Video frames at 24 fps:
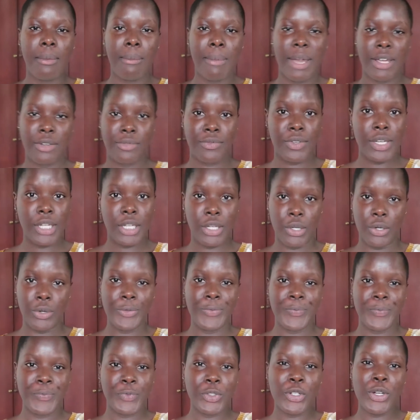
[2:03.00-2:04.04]
my video,
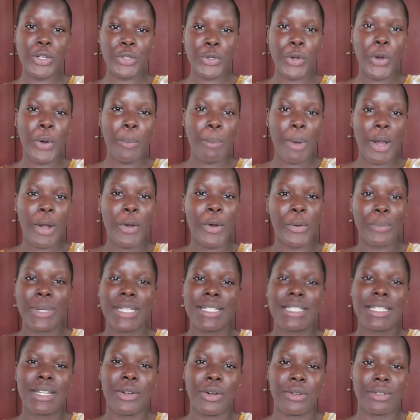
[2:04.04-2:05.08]
don't go back
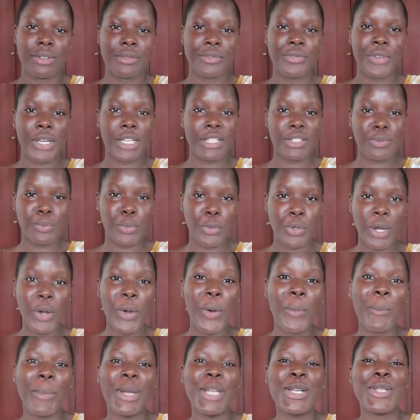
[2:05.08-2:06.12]
commenting on Facebook,
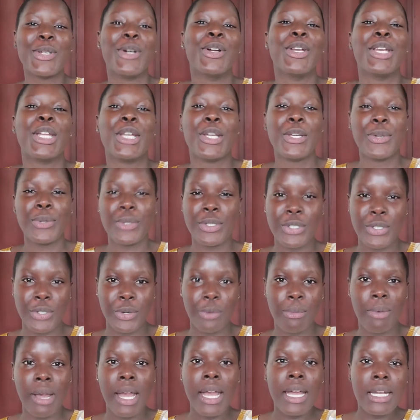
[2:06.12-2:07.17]
comment on
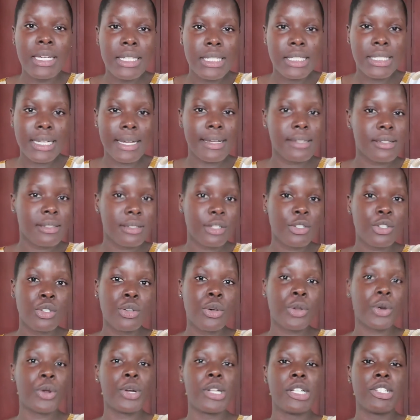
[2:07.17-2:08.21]
YouTube. Just
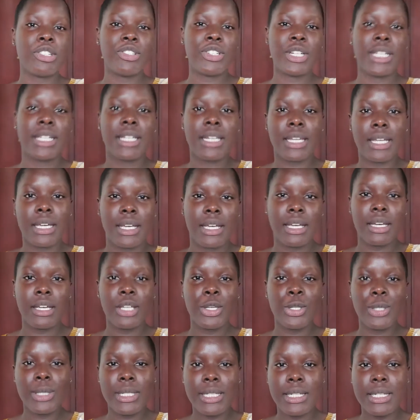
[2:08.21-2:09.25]
scroll chini,
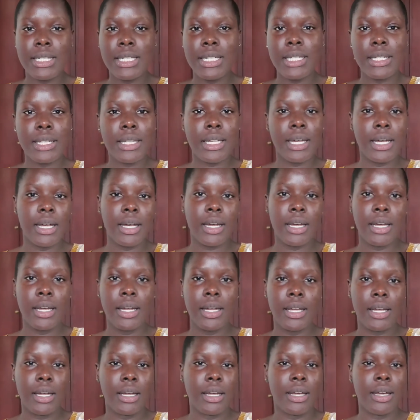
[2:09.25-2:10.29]
you'll see the
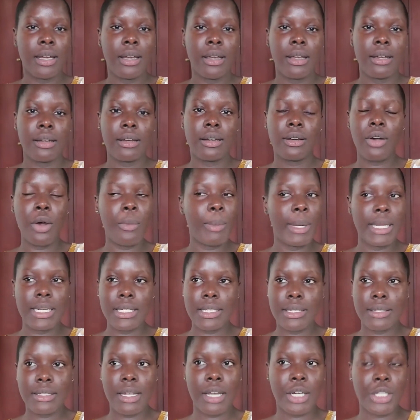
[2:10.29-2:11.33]
comment
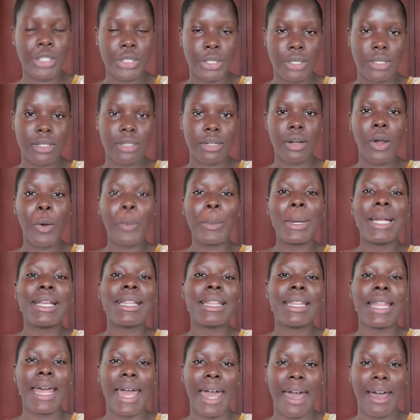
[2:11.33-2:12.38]
section.
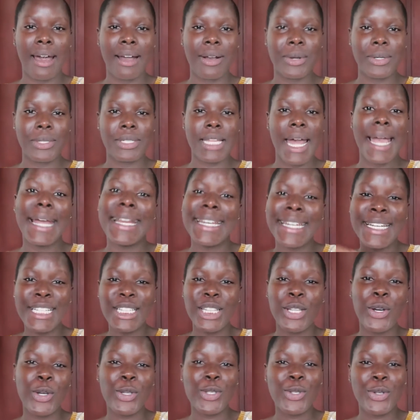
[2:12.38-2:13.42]
Comment there, because I
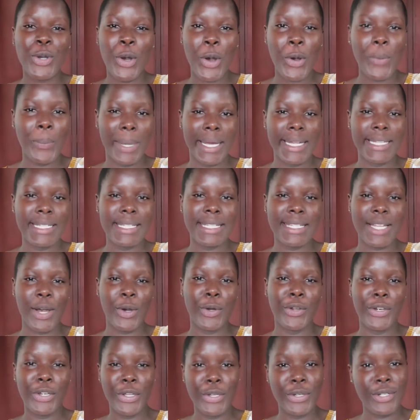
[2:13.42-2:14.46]
need those comments
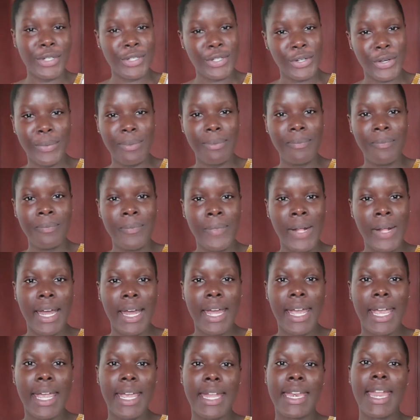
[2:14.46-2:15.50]
on YouTube
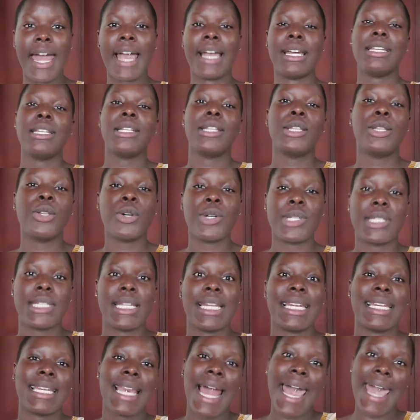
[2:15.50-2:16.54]
and I need those
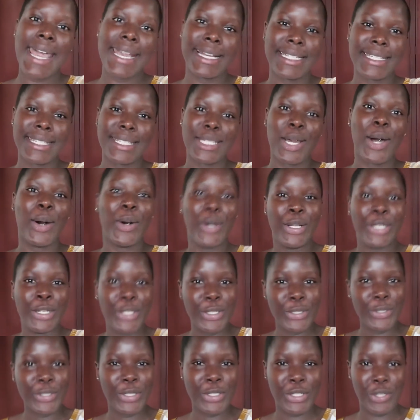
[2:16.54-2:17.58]
likes on
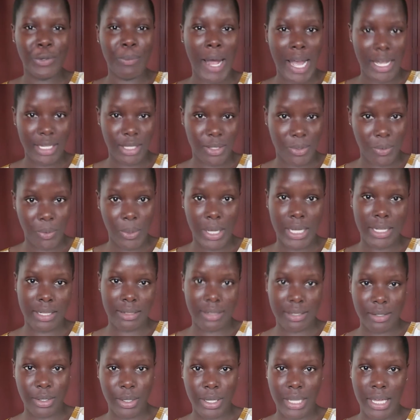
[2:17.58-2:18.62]
YouTube as
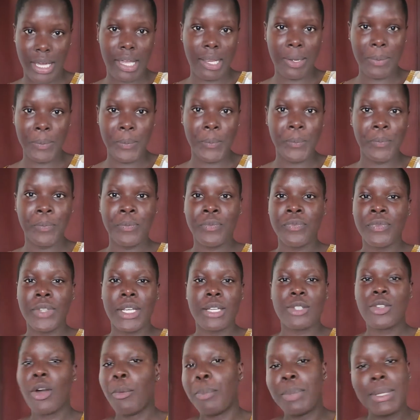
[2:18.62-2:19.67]
well. Okay,
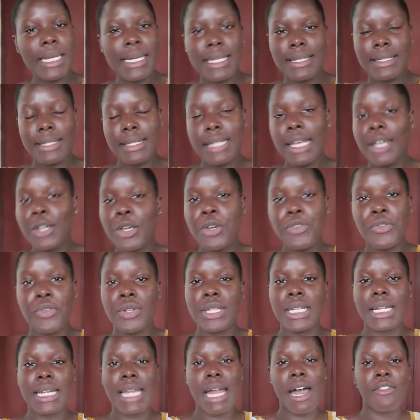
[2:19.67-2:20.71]
so please, thank you for
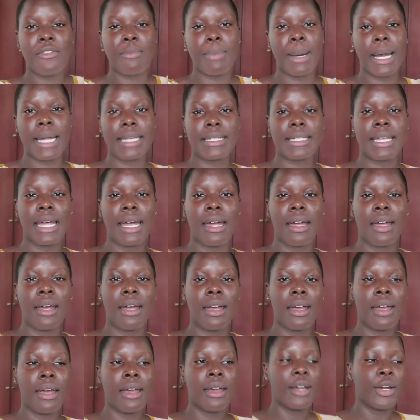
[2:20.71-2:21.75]
the love, but
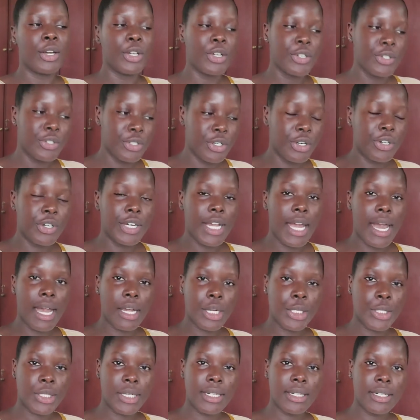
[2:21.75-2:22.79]
your
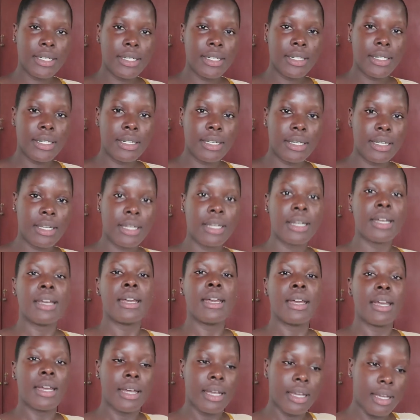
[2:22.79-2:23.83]
reaction
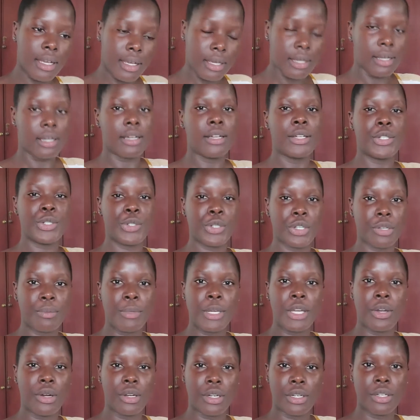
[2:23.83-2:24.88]
should
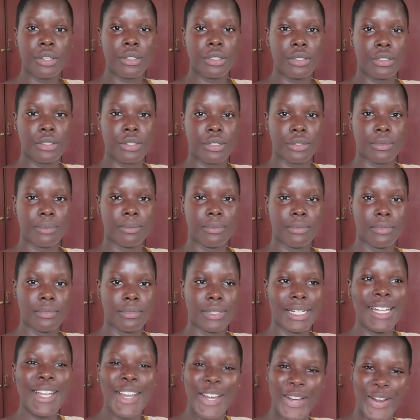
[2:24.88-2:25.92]
be on YouTube,
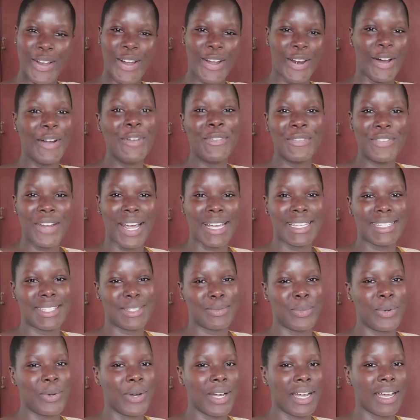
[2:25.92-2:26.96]
not on
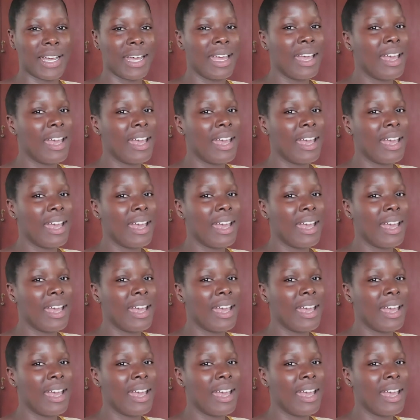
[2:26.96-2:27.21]
Facebook,